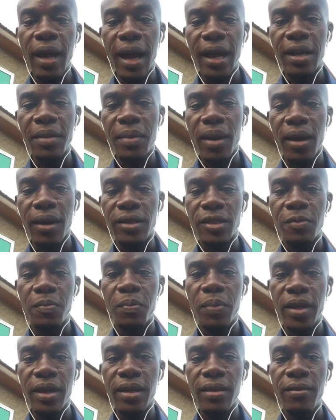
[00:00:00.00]
animals
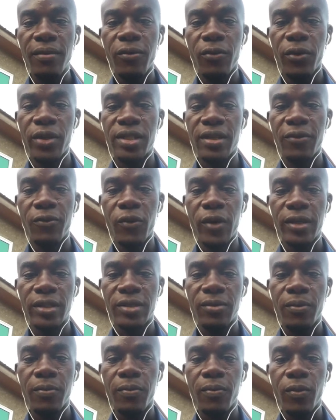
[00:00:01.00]
being
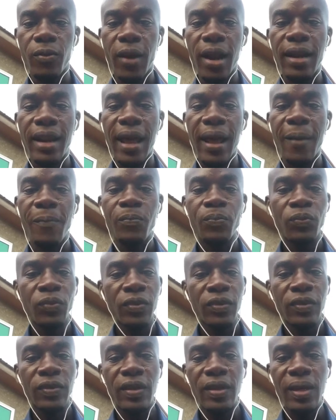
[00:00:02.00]
reservoirs. Rather,
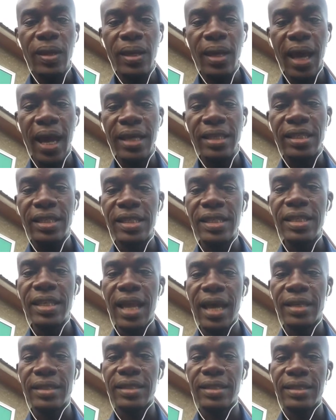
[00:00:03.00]
they are seen
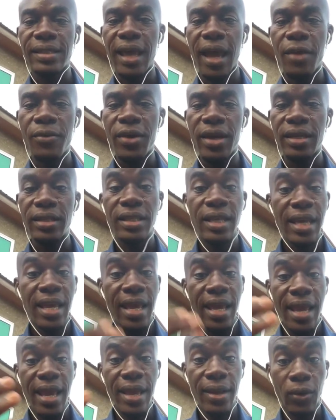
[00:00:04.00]
as carriers.
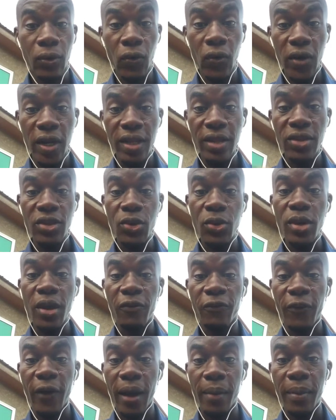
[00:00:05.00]
Including you, the
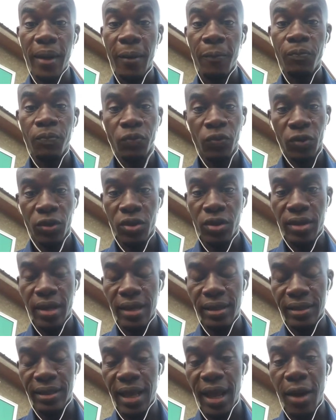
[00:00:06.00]
farmer, you
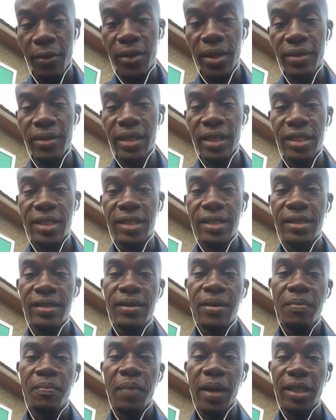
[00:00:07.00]
can carry this
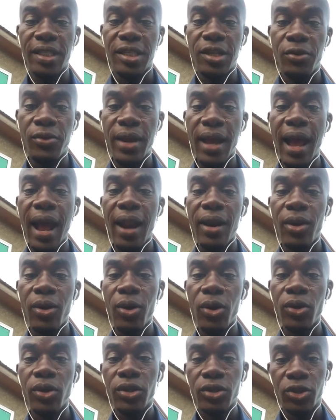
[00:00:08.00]
bacteria
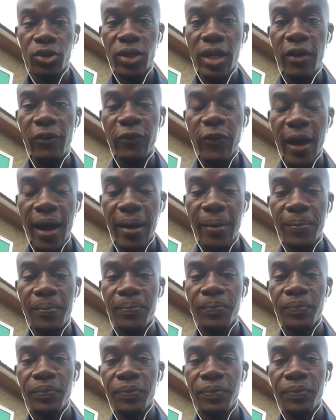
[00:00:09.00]
along to the farm.